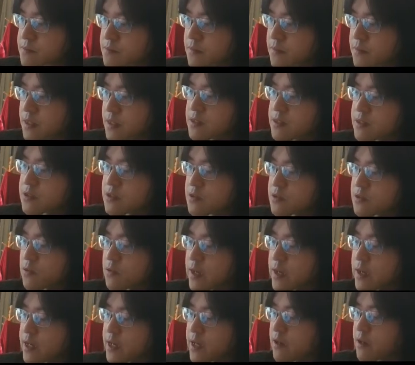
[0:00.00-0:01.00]
square
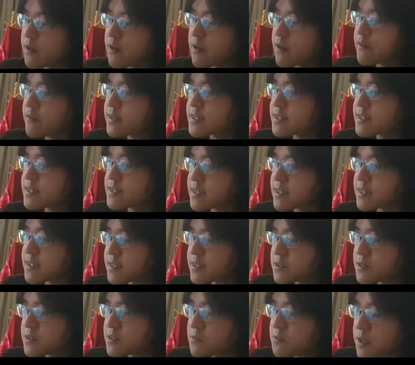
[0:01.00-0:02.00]
of, this is a
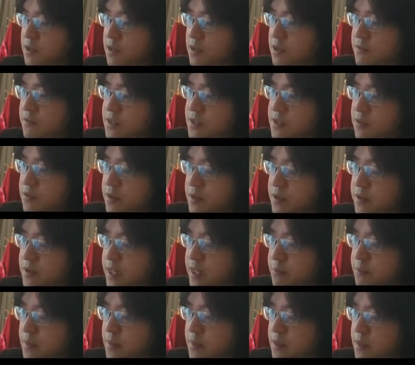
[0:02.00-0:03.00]
1 over square root
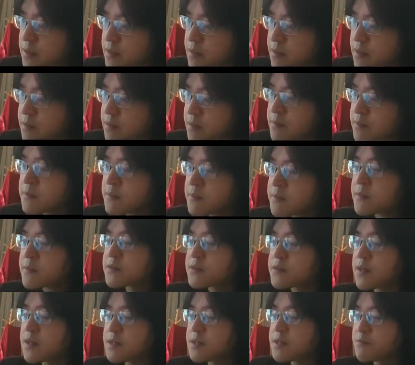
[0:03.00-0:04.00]
number, so
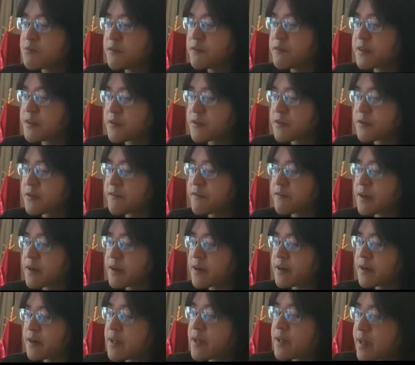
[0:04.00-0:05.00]
I move it to the front,
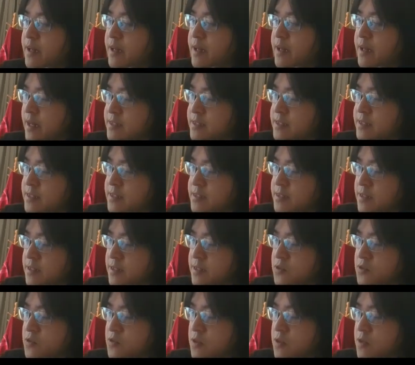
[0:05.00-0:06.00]
and then I just need
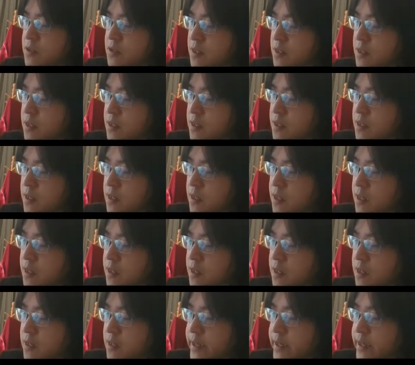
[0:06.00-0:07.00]
to
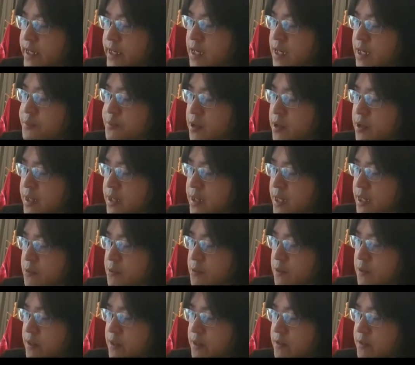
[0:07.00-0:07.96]
inner product with